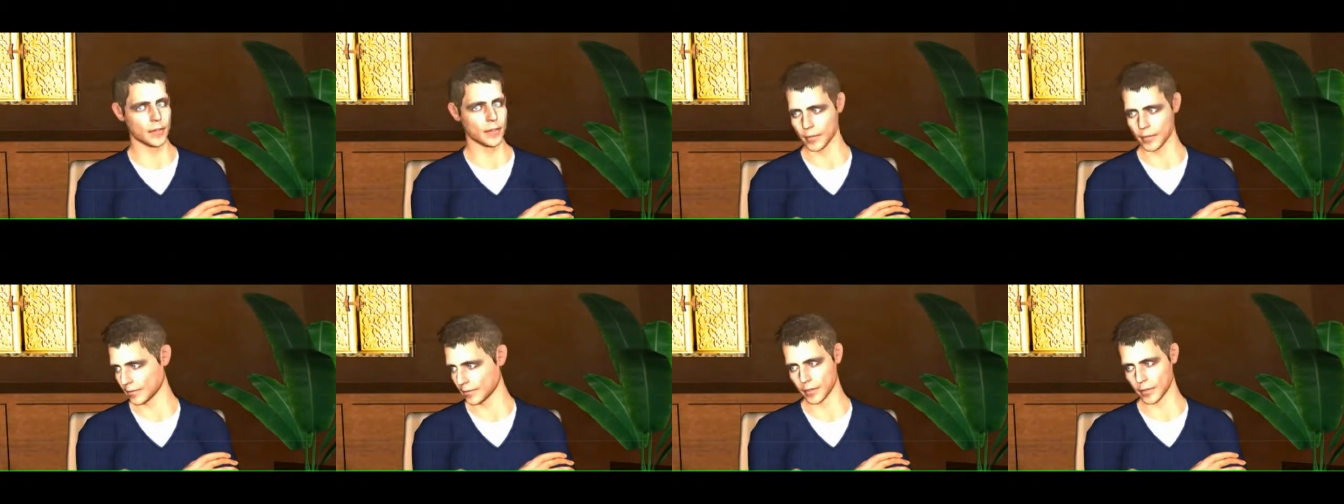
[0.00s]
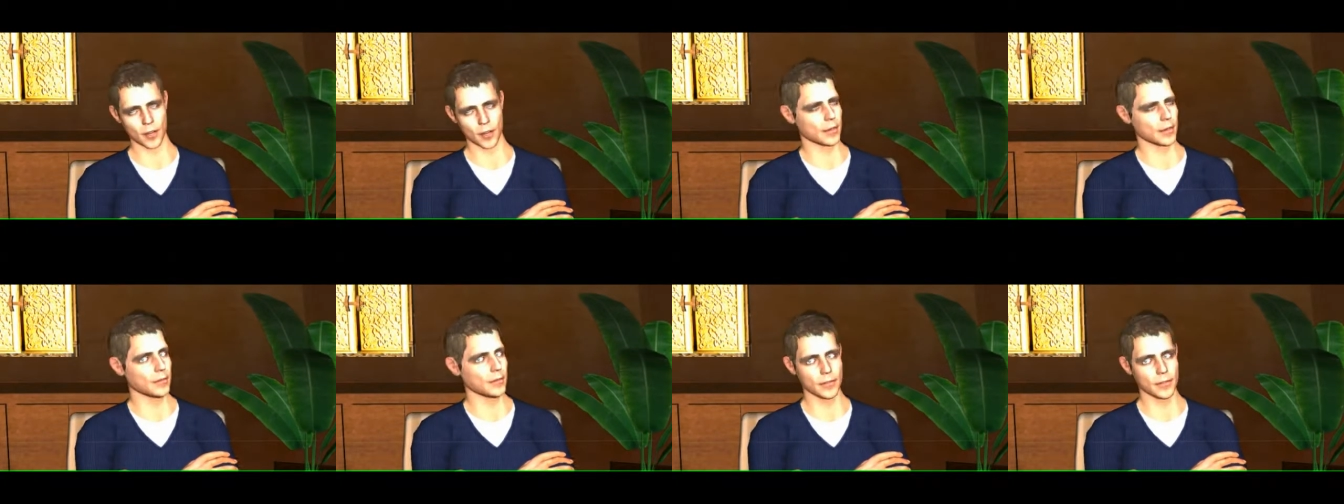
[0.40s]
and
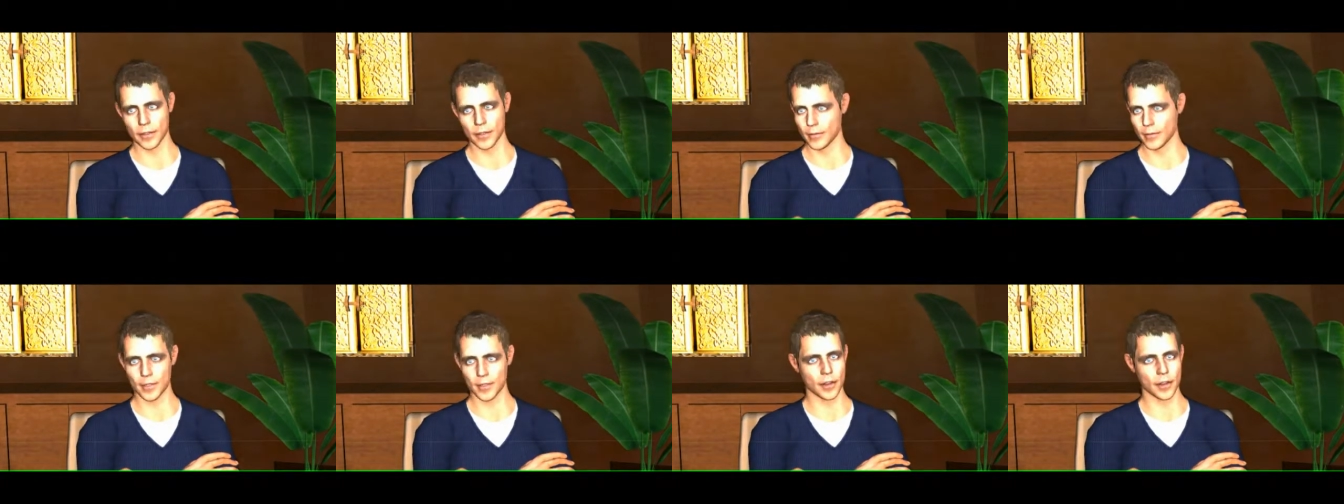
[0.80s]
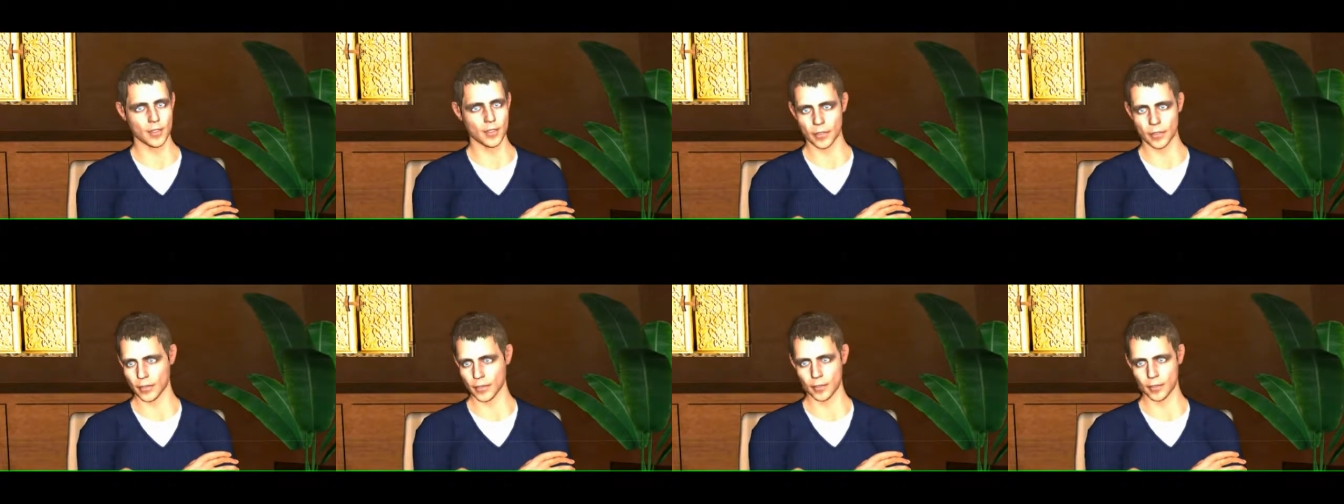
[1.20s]
never
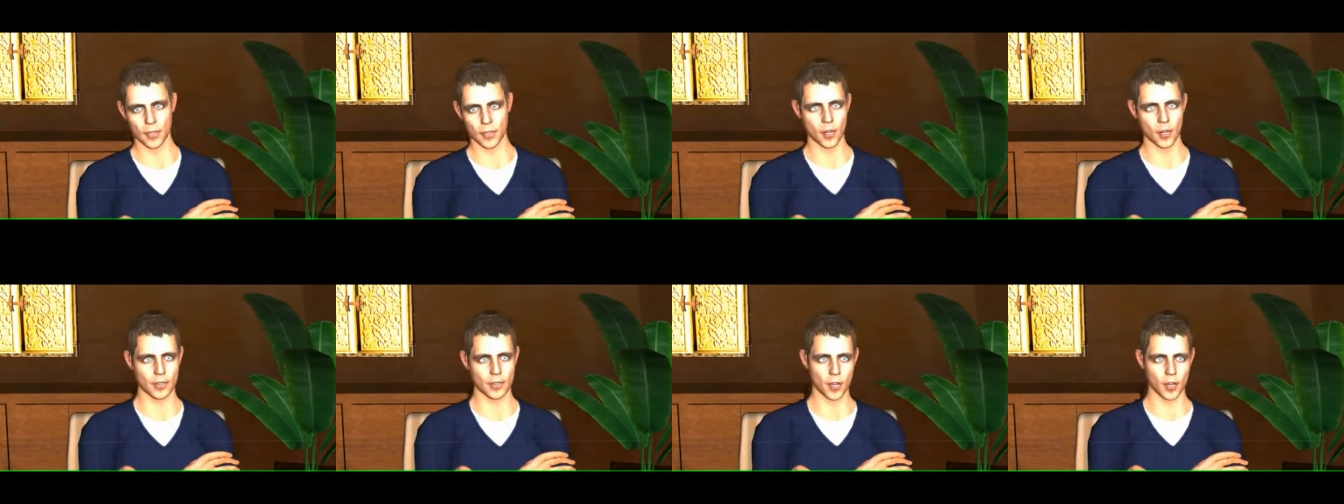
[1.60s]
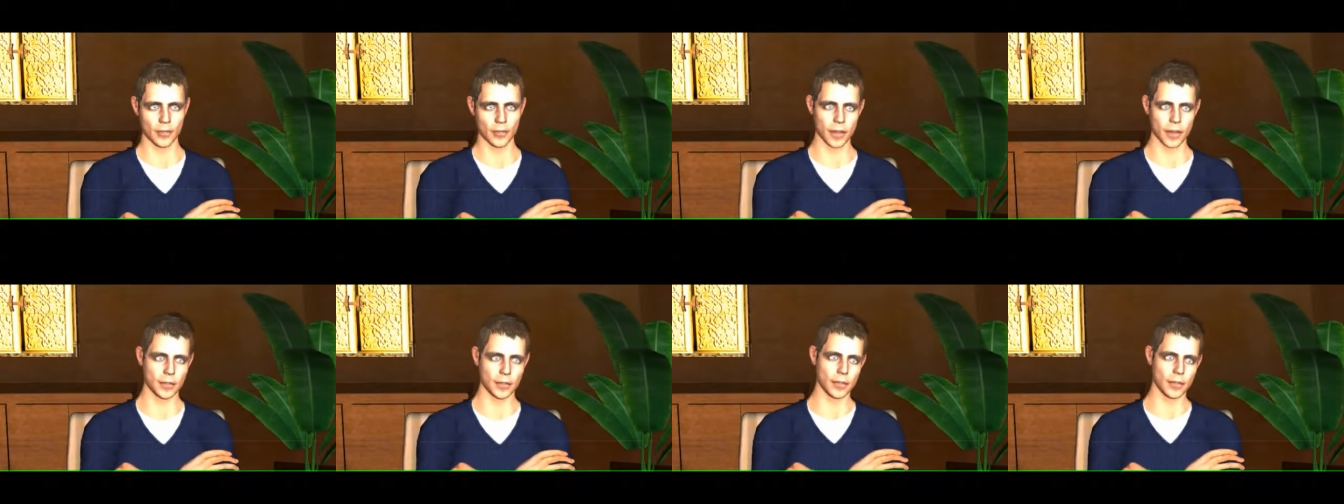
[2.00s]
relaxes and never goes
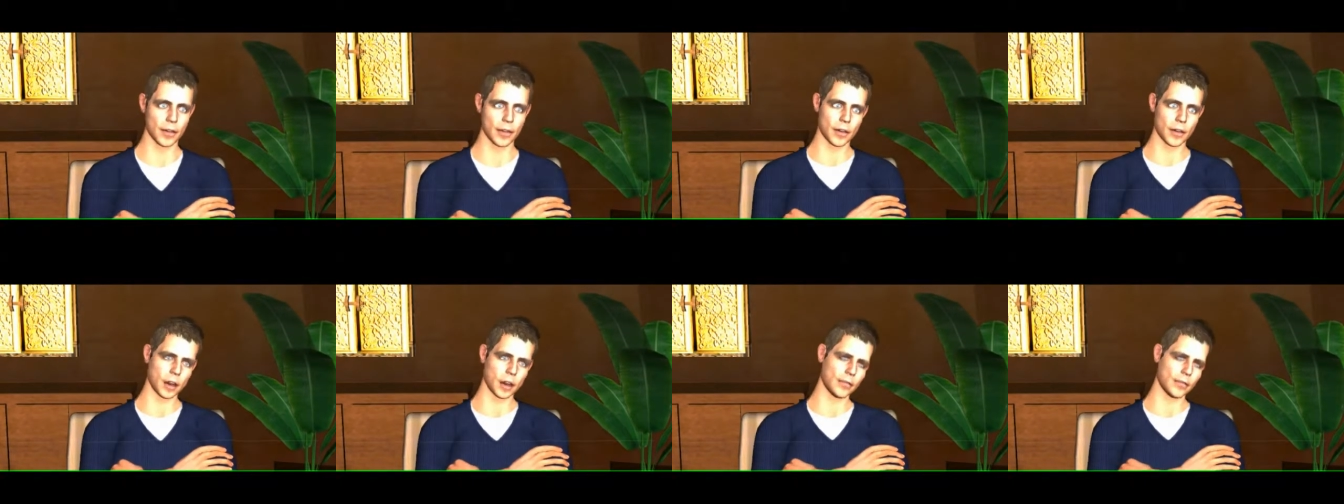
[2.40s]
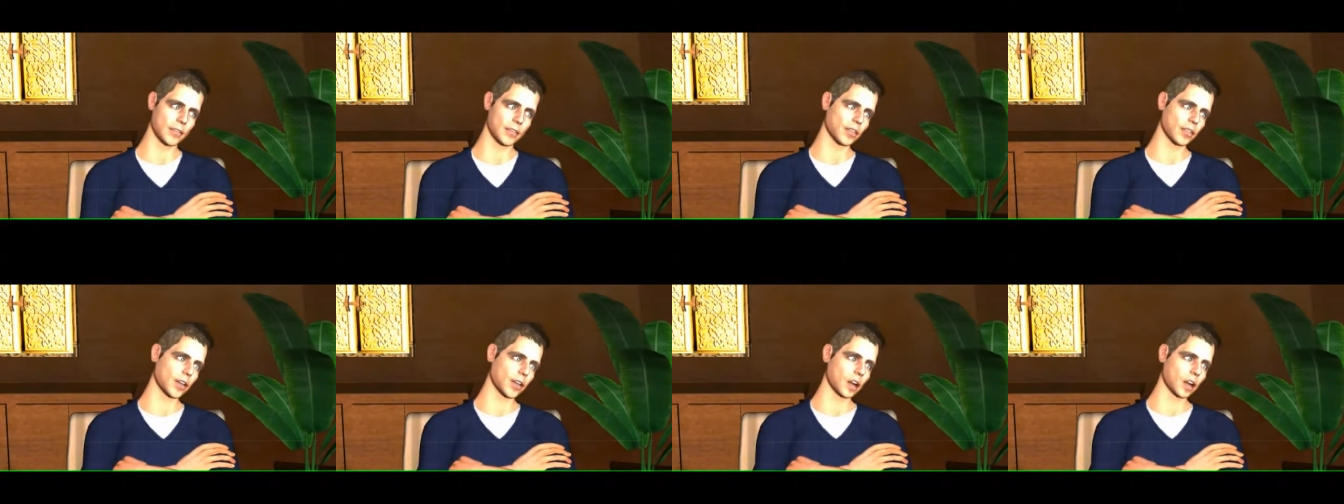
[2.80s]
out to enjoy
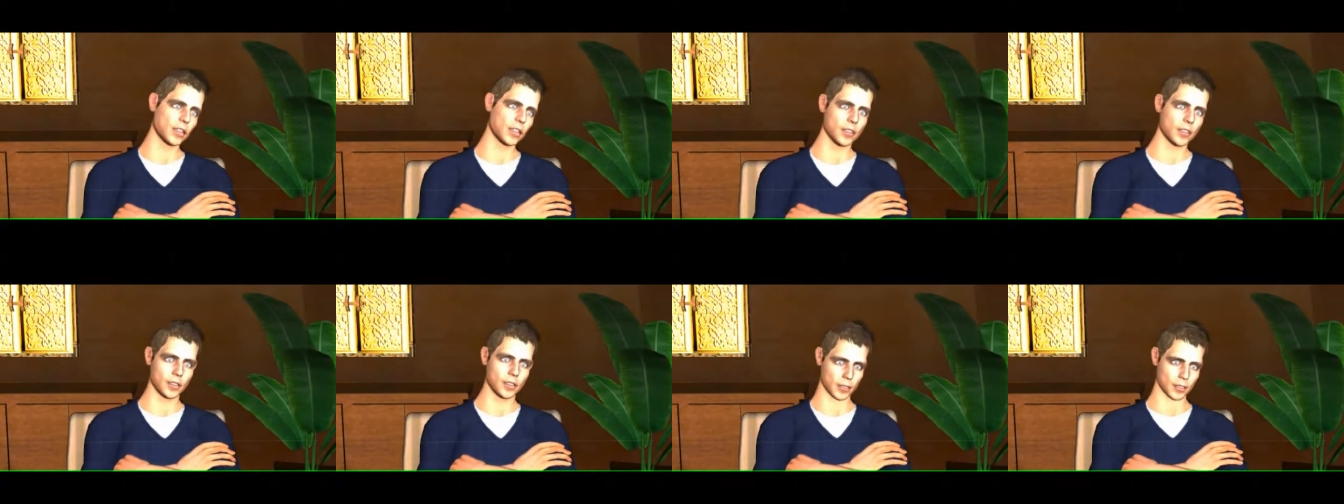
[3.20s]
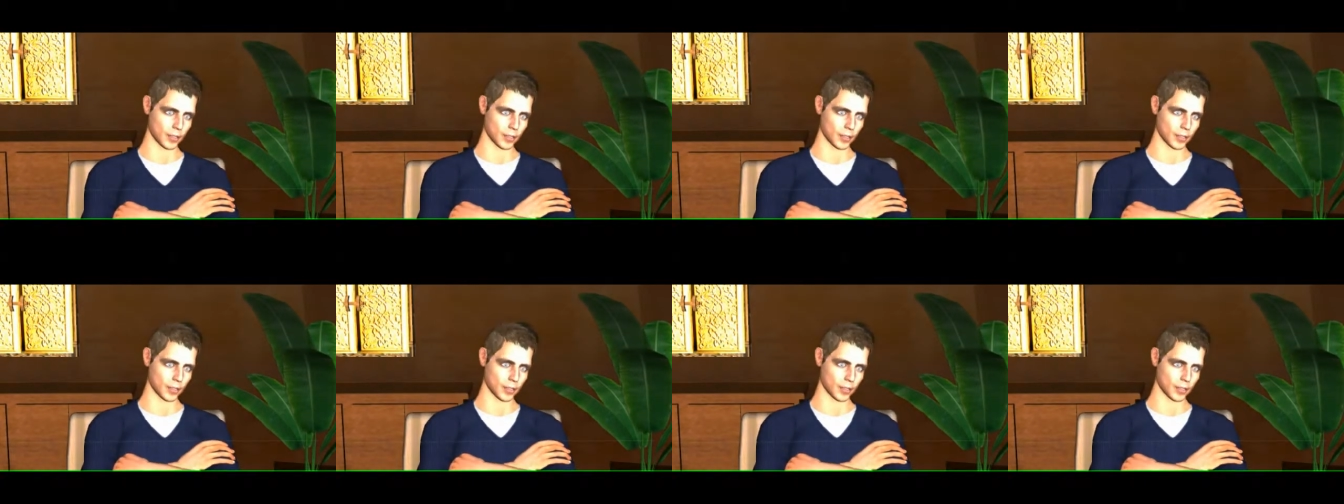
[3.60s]
themselves?